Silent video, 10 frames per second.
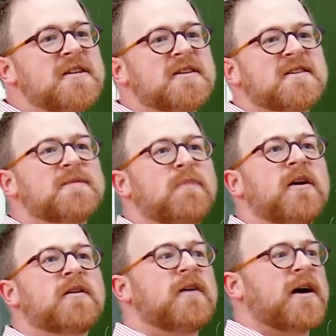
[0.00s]
does this
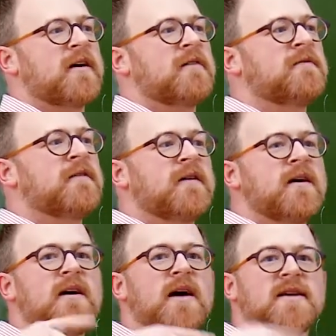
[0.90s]
particle have
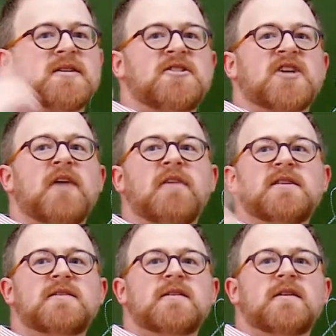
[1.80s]
as it
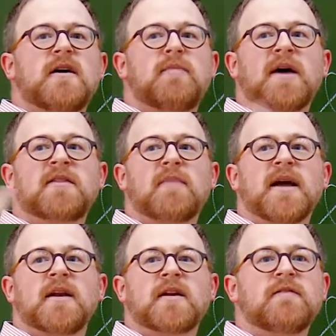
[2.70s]
gyrates about the
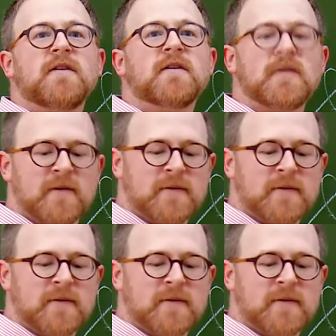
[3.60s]
magnetic field?